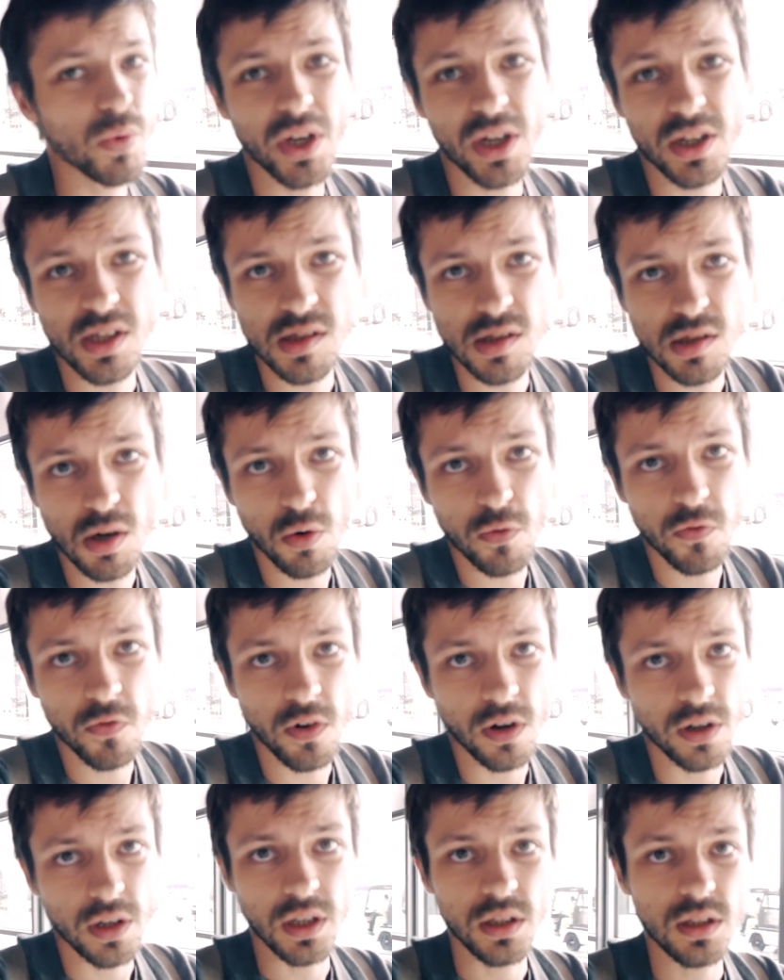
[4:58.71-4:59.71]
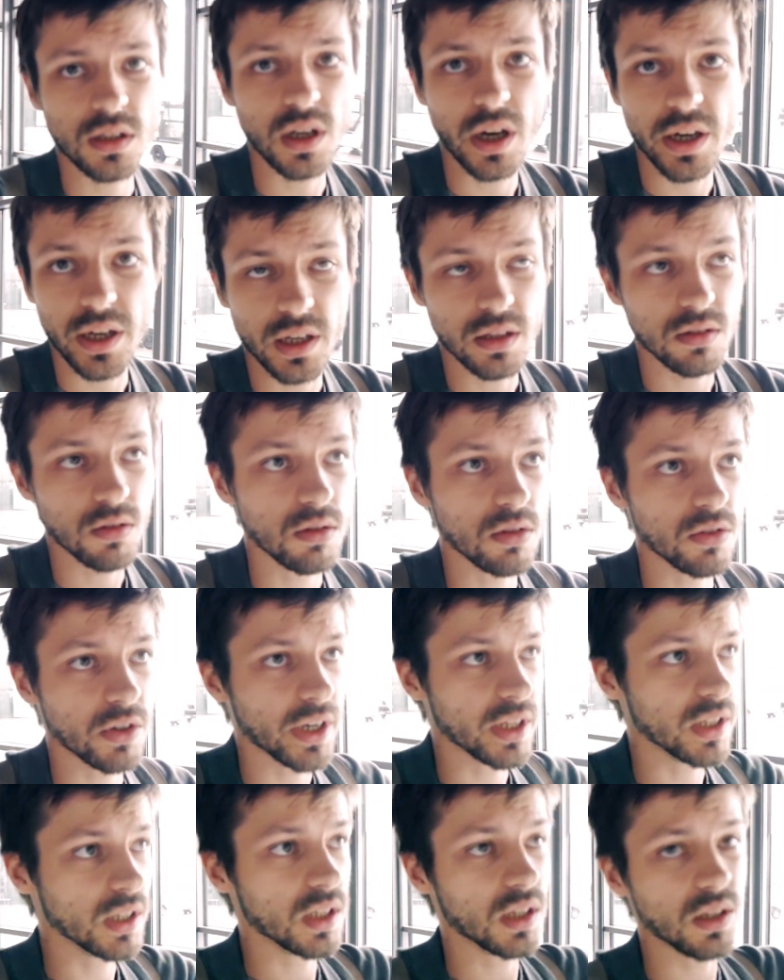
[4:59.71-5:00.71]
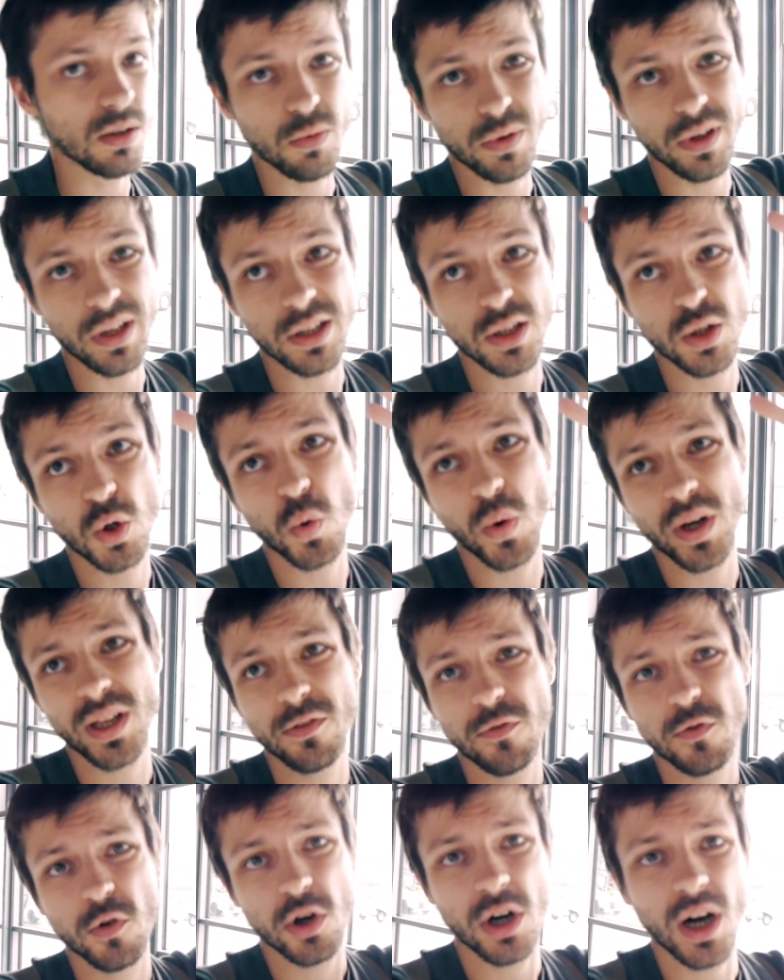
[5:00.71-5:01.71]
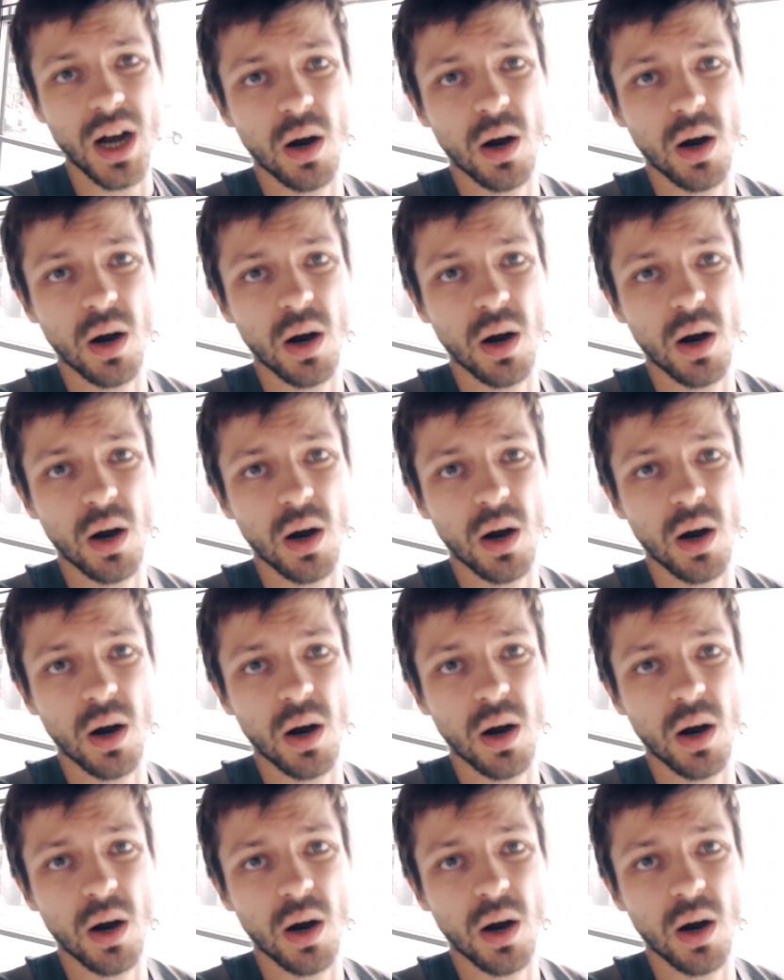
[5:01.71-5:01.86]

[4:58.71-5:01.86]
We are so fucking tired already. We are 24